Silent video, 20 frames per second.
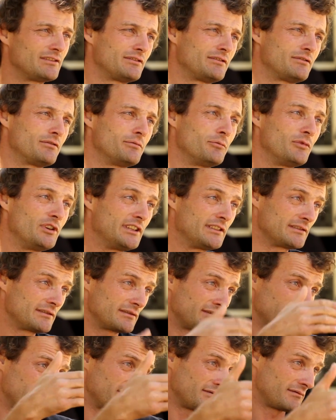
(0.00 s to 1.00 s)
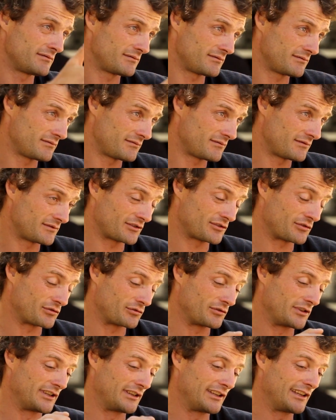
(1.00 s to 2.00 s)
tumbling.
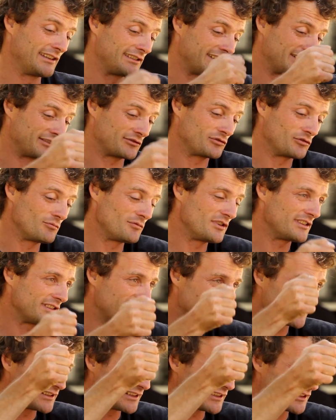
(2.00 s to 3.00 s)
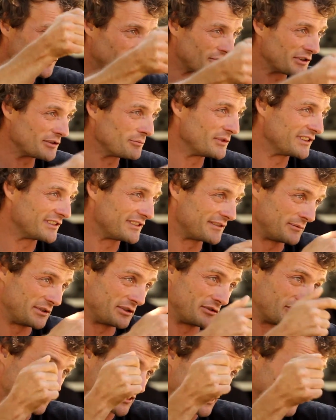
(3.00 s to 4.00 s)
So I enter tumbling and then rhythmic
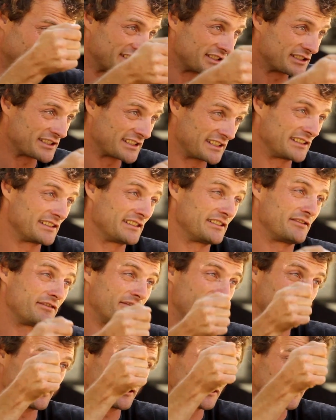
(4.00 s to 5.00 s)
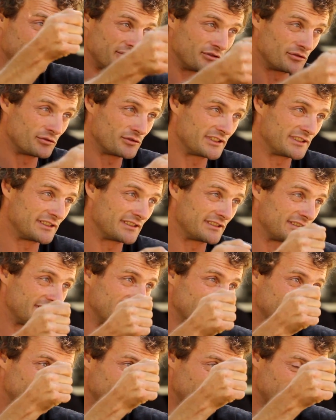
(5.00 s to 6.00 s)
because I see Félix doing it.
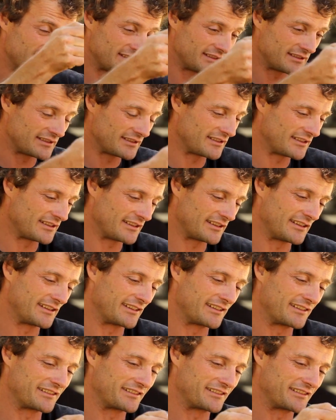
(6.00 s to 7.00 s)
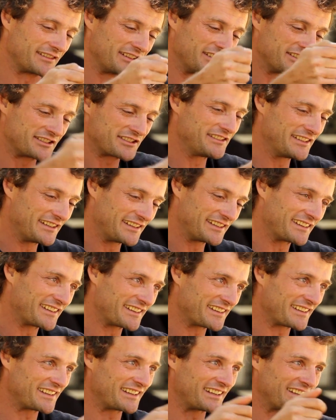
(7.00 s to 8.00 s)
And each
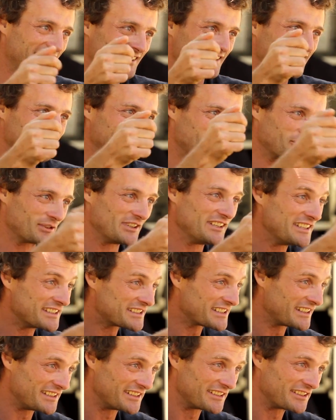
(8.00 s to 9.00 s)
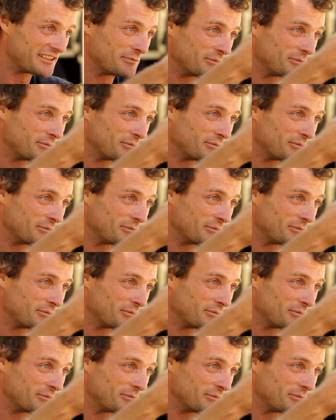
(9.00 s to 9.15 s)
day I release a little